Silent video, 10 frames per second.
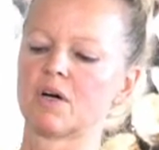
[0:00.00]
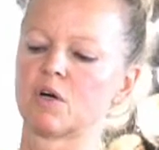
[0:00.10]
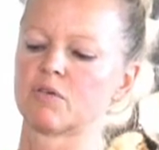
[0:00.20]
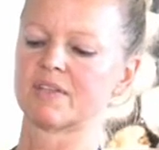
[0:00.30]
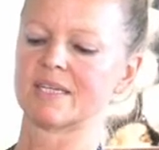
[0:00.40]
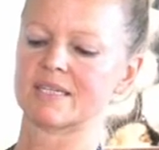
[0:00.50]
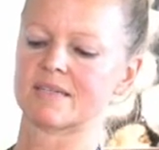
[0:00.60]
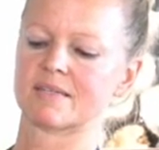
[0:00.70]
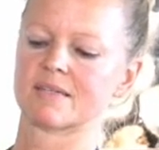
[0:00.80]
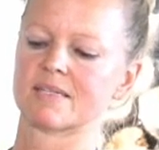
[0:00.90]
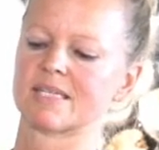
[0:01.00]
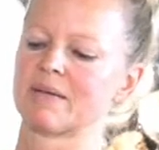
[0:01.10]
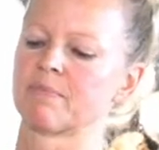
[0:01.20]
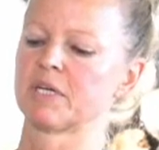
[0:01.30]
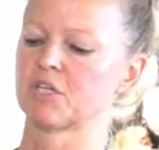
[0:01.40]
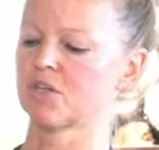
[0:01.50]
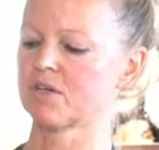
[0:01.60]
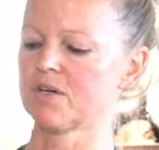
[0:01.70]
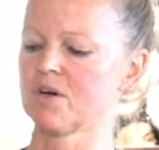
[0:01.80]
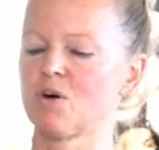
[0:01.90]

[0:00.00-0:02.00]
of this same measure